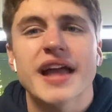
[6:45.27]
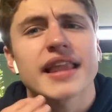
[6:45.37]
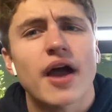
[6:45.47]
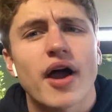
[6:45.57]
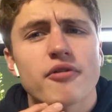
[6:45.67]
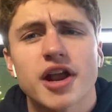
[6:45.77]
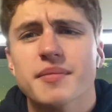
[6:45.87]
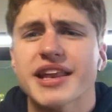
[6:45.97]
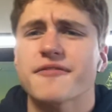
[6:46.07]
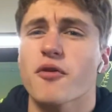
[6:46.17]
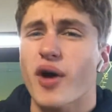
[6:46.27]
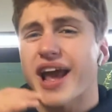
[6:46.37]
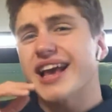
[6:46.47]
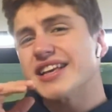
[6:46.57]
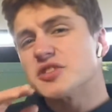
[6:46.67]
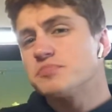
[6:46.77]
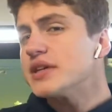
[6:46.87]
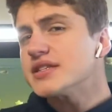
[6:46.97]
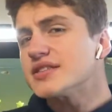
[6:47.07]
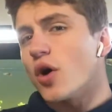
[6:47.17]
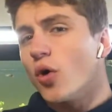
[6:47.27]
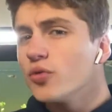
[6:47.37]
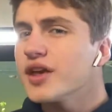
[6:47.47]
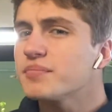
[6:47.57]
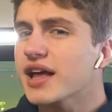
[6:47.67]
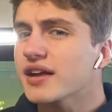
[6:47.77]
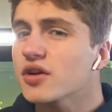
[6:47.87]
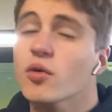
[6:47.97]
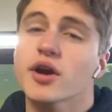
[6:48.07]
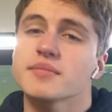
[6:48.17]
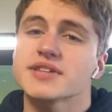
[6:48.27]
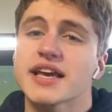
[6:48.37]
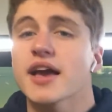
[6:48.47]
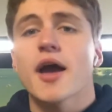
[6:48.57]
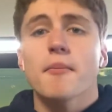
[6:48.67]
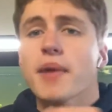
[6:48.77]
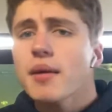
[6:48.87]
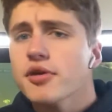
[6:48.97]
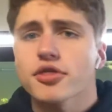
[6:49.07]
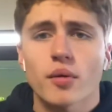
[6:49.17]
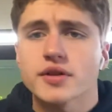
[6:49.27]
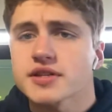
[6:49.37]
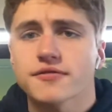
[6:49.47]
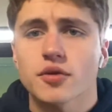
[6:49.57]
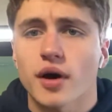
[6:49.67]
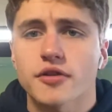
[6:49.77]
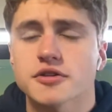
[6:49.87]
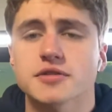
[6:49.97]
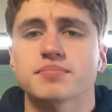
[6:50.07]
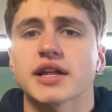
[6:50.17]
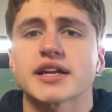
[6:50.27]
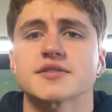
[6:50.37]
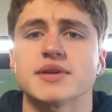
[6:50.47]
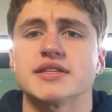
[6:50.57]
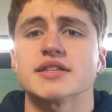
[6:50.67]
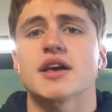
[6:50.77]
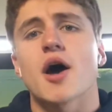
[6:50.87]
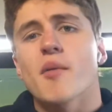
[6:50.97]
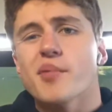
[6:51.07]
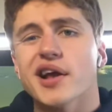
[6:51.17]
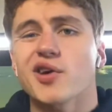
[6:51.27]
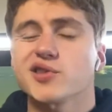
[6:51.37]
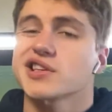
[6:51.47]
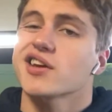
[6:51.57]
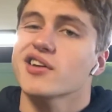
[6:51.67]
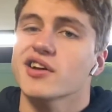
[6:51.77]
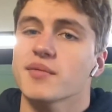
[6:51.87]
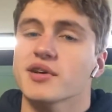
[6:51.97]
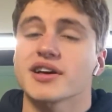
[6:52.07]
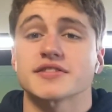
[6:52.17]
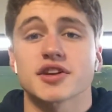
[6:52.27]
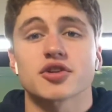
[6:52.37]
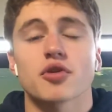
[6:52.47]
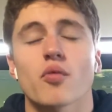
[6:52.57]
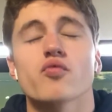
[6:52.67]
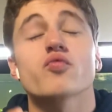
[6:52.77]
Now, I recommend it for a species only planted aquarium tank, maybe throw in a few other plant species, but Ulticaria Gibba is gonna grow